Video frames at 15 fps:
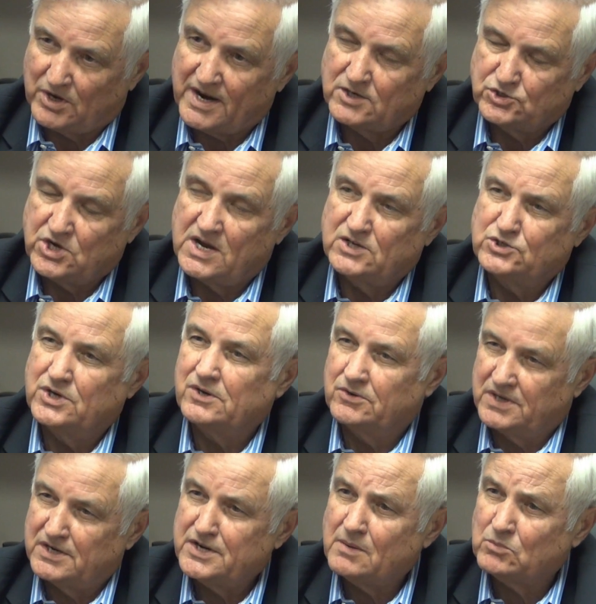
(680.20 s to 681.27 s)
How would I change it?
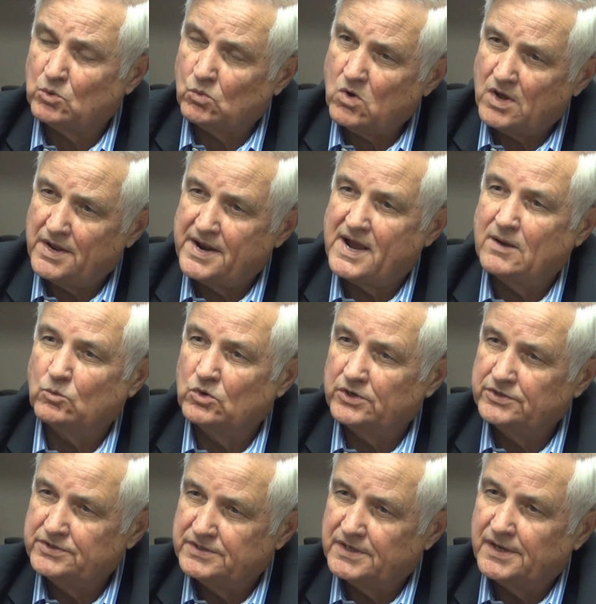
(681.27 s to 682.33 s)
Okay, number one, I
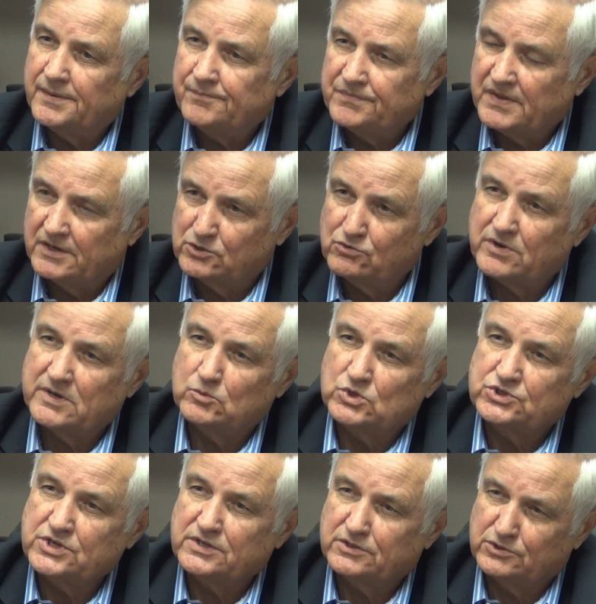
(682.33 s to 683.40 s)
would agree
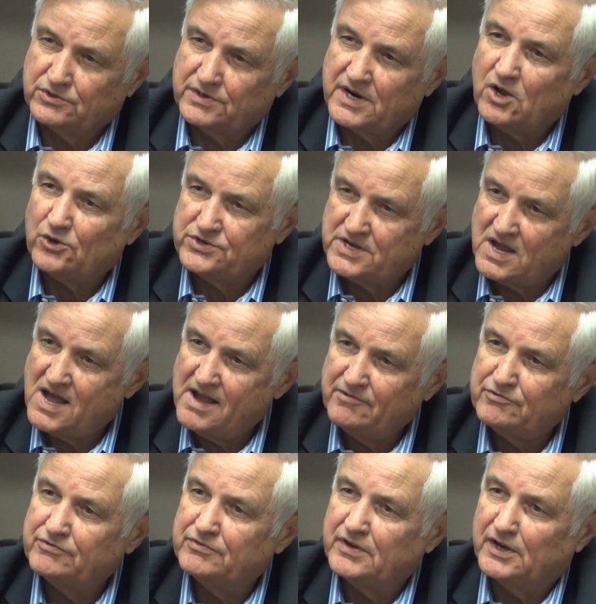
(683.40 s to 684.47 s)
with Senator
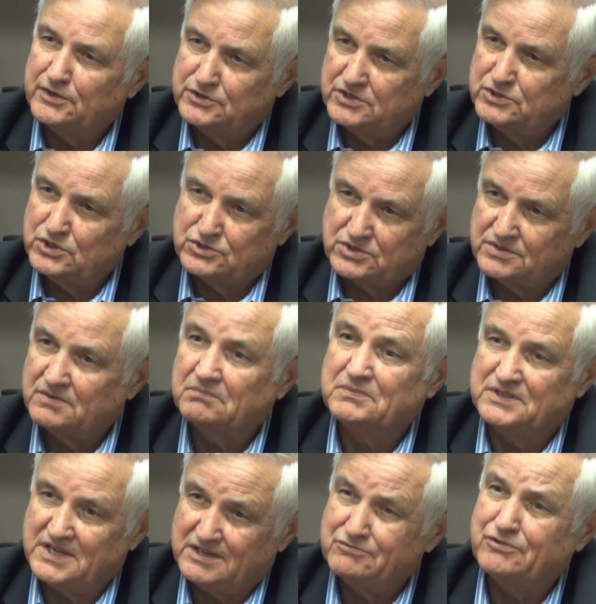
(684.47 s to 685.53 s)
Eltife to just
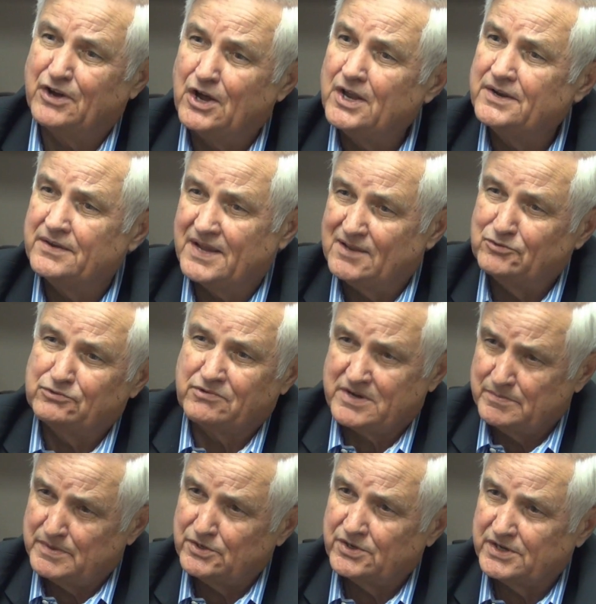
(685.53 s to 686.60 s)
defund that
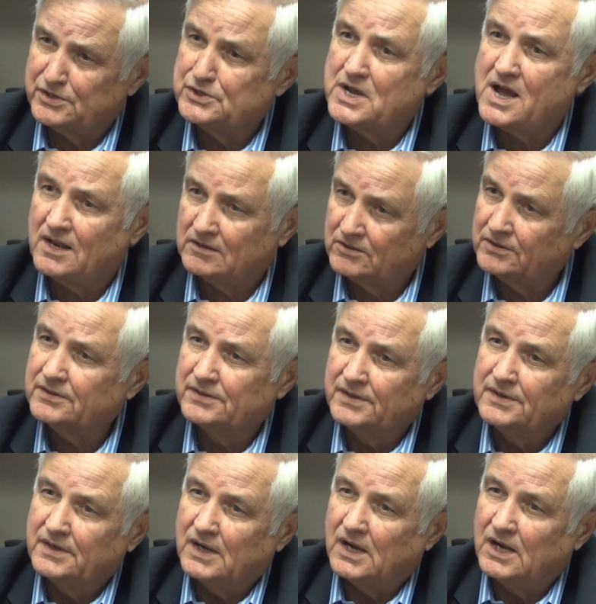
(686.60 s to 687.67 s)
$3 billion
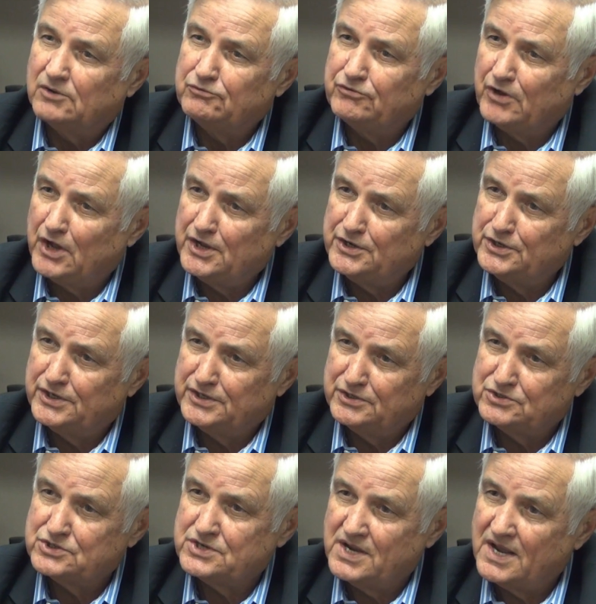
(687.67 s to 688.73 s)
fund
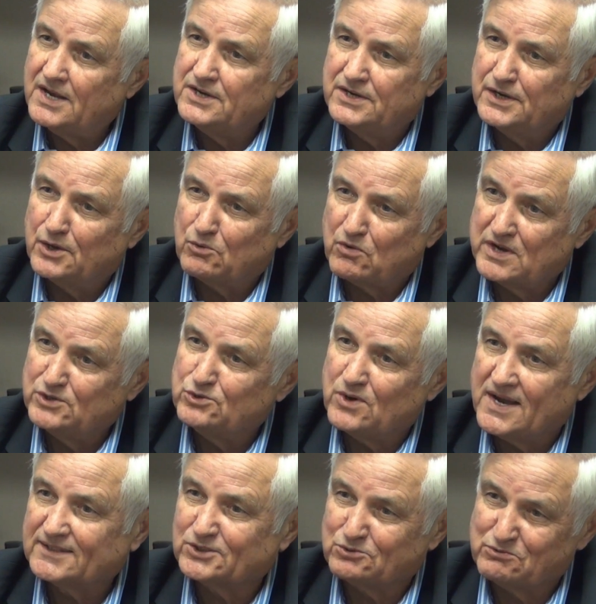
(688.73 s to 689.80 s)
and instead
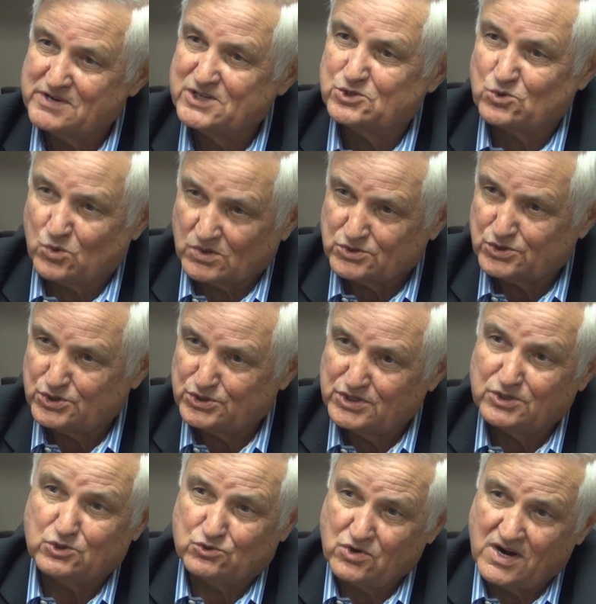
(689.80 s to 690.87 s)
redirect the
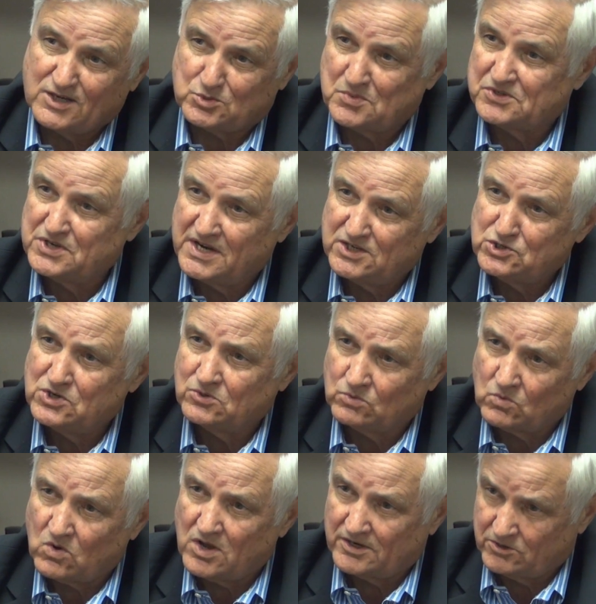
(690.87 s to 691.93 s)
resources into transportation
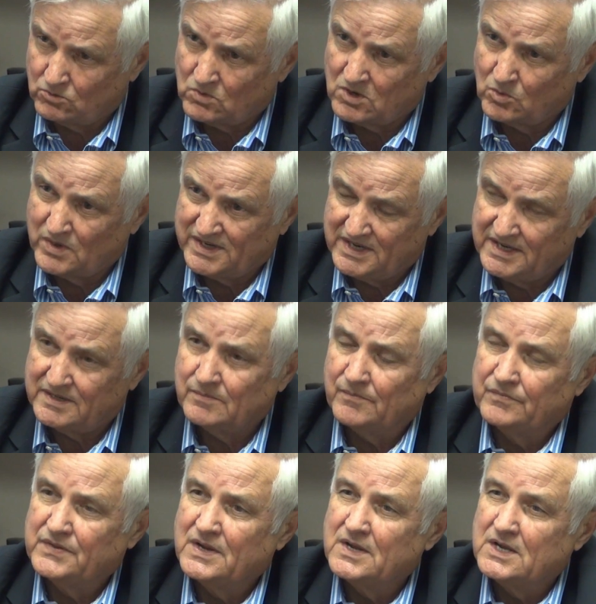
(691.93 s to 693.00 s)
or water where we need
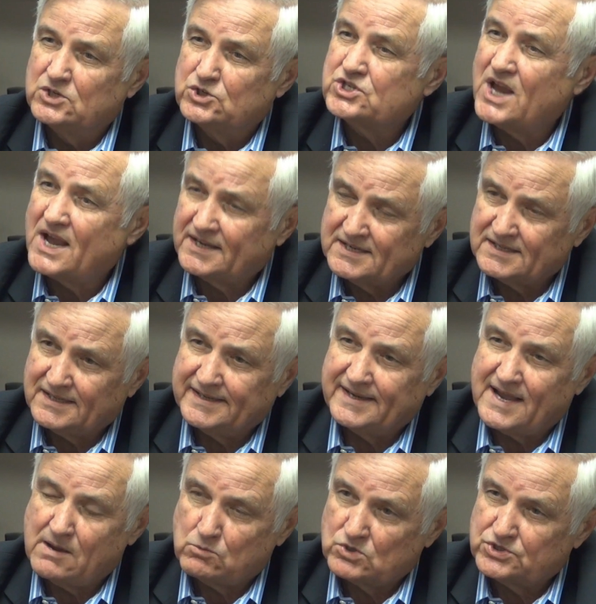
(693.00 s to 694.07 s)
them.
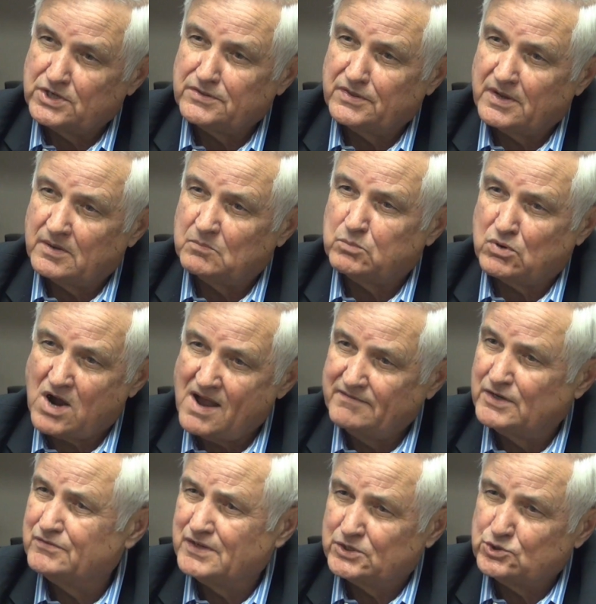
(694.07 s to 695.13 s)
Secondly, I was in the
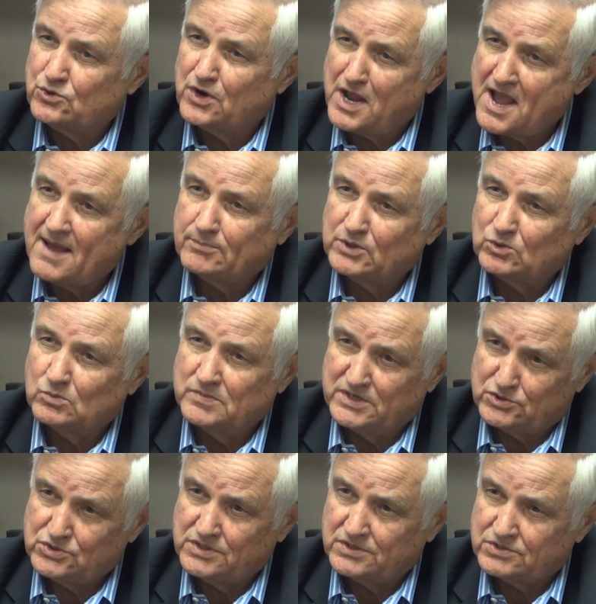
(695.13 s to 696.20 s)
private venture capital
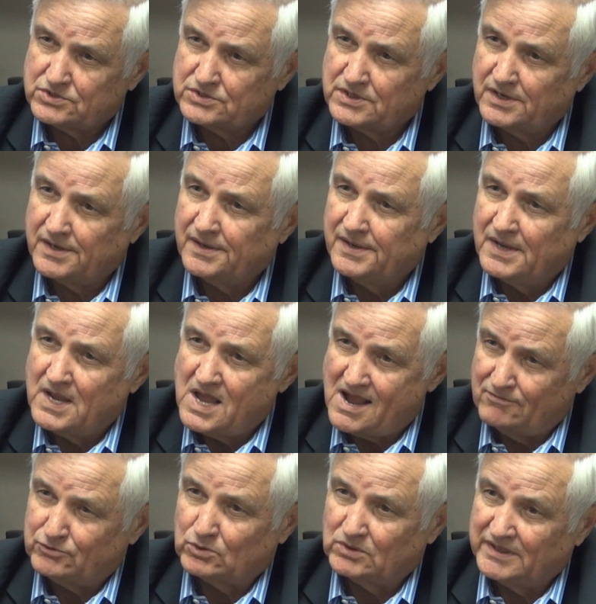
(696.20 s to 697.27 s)
business
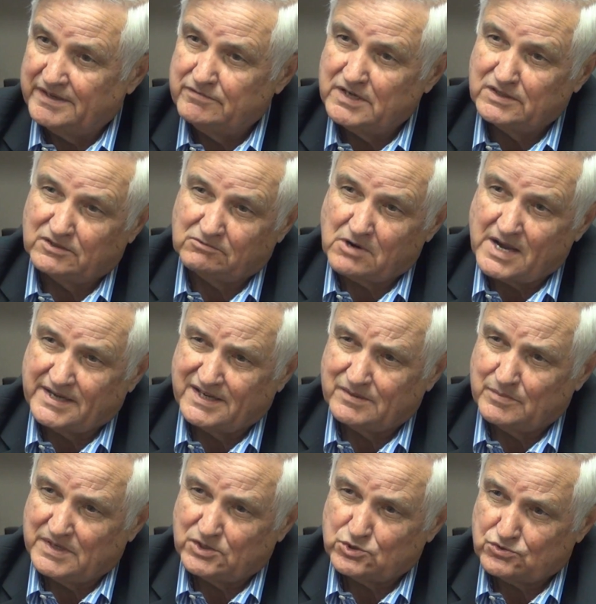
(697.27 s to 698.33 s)
after leaving the
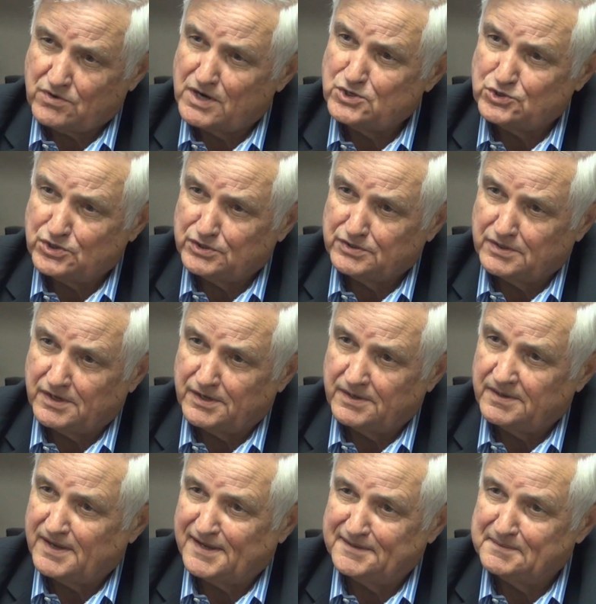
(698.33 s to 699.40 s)
Reagan administration.
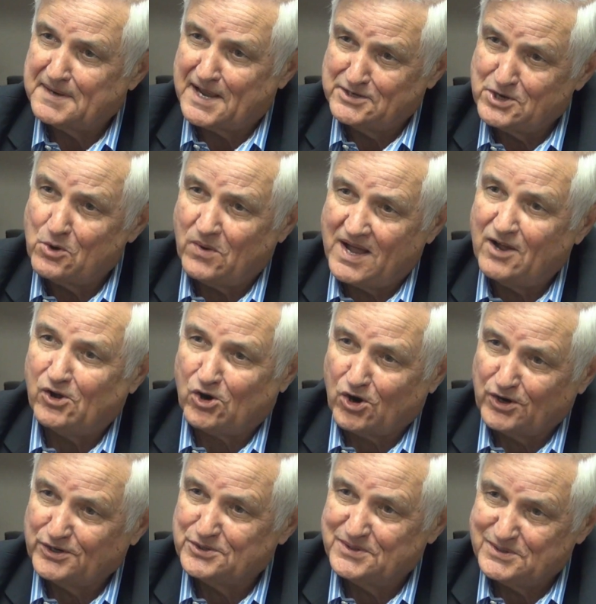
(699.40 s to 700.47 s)
I know how
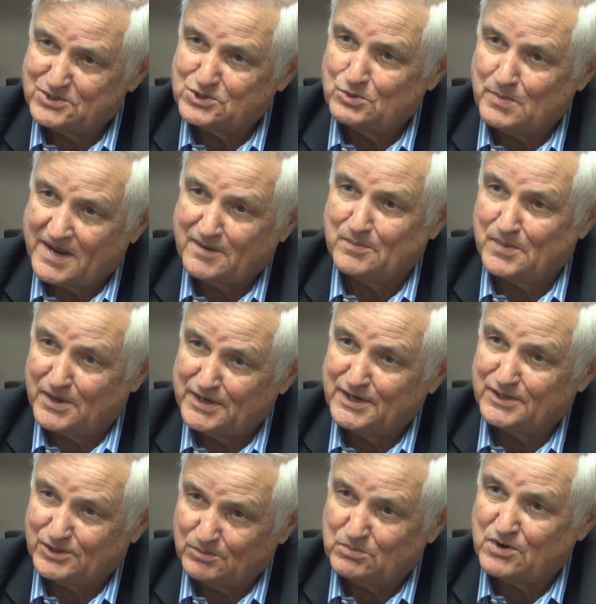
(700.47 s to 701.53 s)
hard it is to make
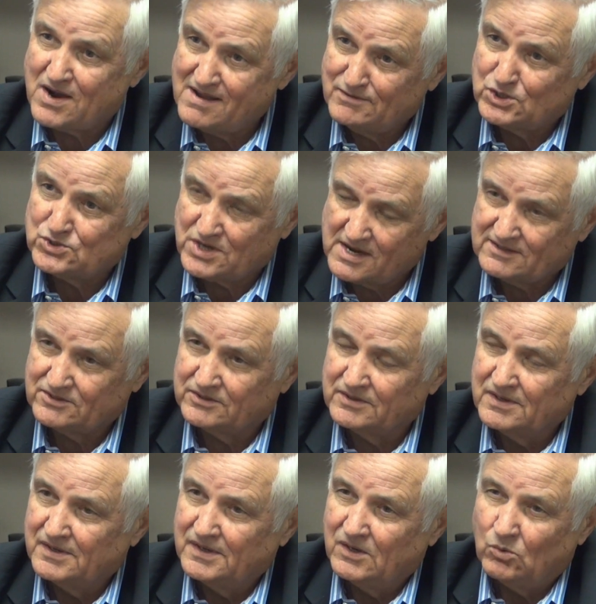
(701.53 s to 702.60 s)
money in the private
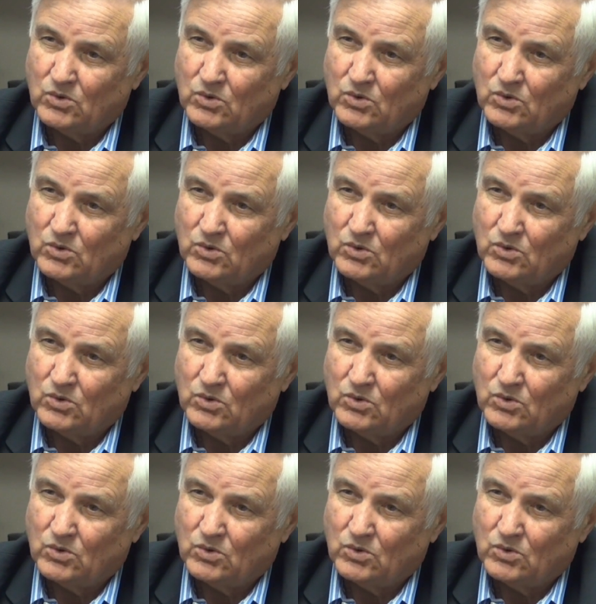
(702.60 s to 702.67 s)
sector.